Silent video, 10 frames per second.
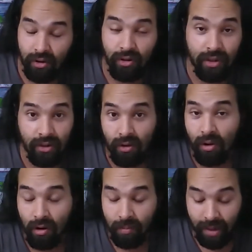you can no
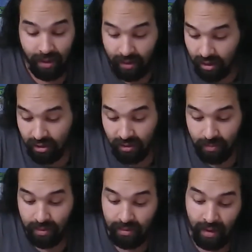longer make any
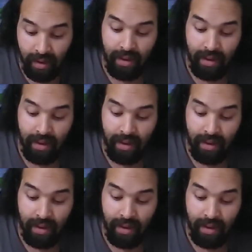adjustments,